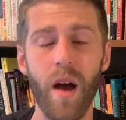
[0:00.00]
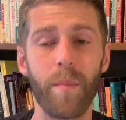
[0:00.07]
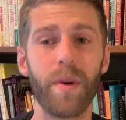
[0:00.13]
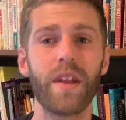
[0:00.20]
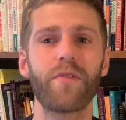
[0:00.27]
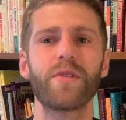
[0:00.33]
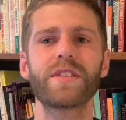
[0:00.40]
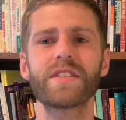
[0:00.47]

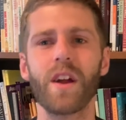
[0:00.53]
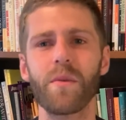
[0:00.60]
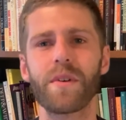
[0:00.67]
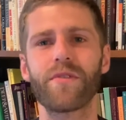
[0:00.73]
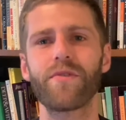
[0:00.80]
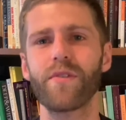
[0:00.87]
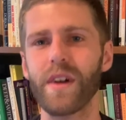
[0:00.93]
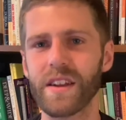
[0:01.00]
But if we start
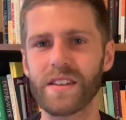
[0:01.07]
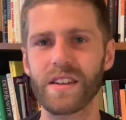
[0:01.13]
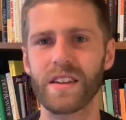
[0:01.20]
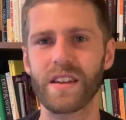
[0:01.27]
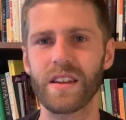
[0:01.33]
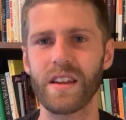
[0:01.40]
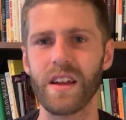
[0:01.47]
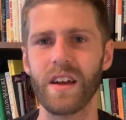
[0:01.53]

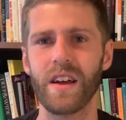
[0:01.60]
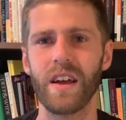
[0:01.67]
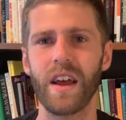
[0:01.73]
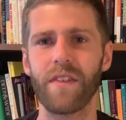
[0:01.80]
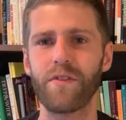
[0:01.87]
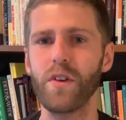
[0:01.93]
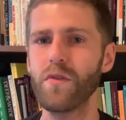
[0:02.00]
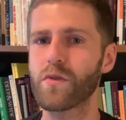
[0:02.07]
reflecting,
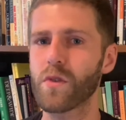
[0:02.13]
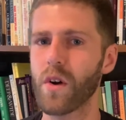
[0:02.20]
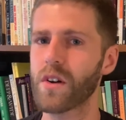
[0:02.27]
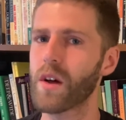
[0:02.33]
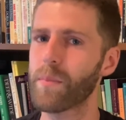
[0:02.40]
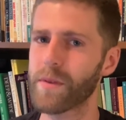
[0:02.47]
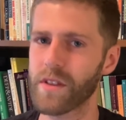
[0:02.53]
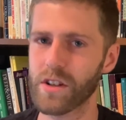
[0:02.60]
if you've grown
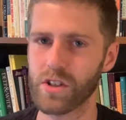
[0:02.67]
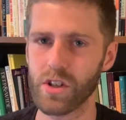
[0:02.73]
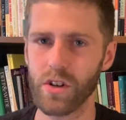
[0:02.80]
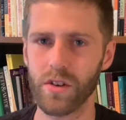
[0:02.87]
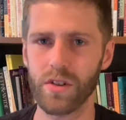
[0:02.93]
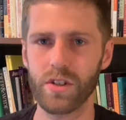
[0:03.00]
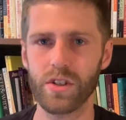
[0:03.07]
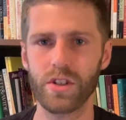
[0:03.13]
up in the
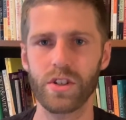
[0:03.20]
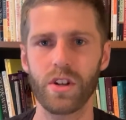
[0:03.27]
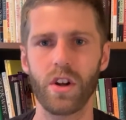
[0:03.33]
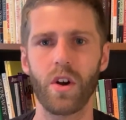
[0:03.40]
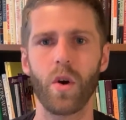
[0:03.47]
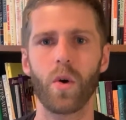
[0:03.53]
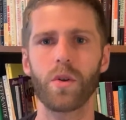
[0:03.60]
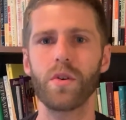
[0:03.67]
church,
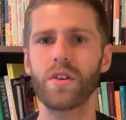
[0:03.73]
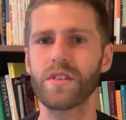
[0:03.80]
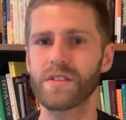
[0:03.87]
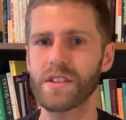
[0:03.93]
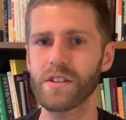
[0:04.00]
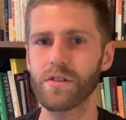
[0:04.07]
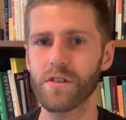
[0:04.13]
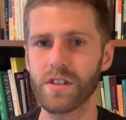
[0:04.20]
or you
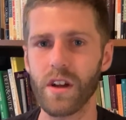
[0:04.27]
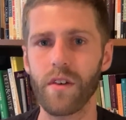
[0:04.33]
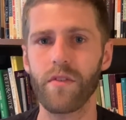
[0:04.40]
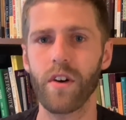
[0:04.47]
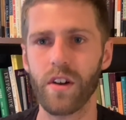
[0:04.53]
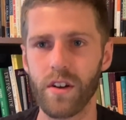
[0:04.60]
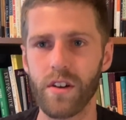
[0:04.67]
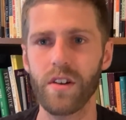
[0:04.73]
consider yourself
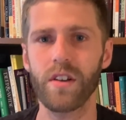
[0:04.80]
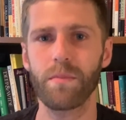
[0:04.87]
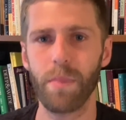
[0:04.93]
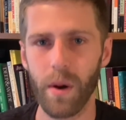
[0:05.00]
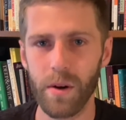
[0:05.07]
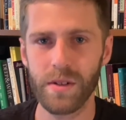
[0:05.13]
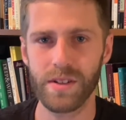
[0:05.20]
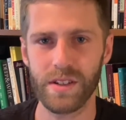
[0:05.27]
a good
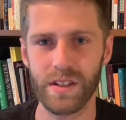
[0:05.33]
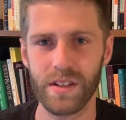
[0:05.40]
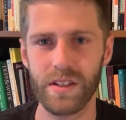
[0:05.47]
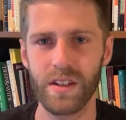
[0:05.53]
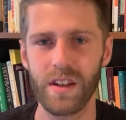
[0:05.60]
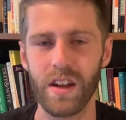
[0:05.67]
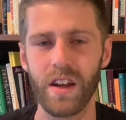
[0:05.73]
person,